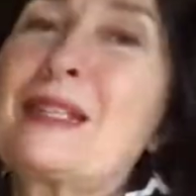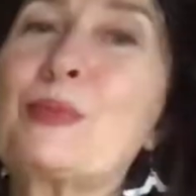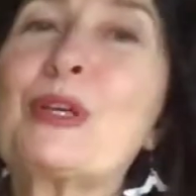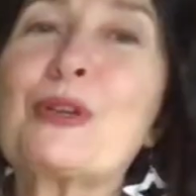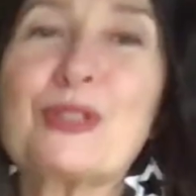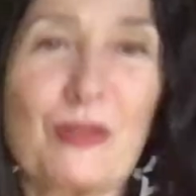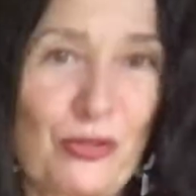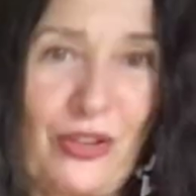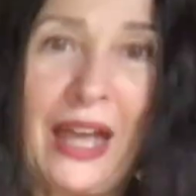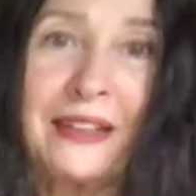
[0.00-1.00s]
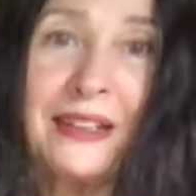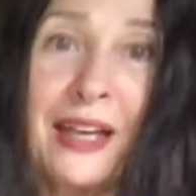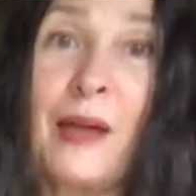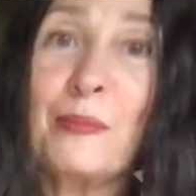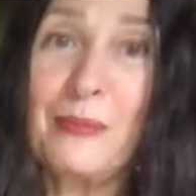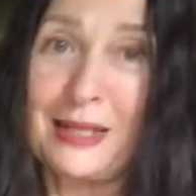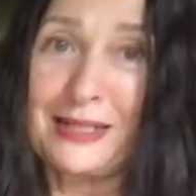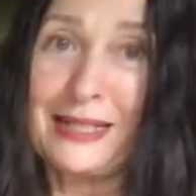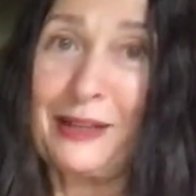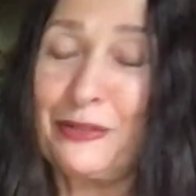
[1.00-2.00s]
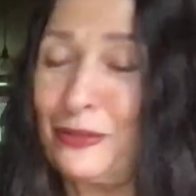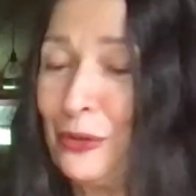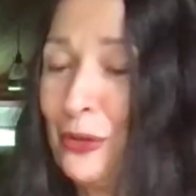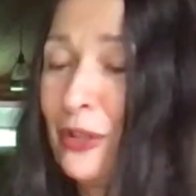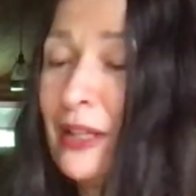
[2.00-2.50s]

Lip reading: because I'm fattening up myself for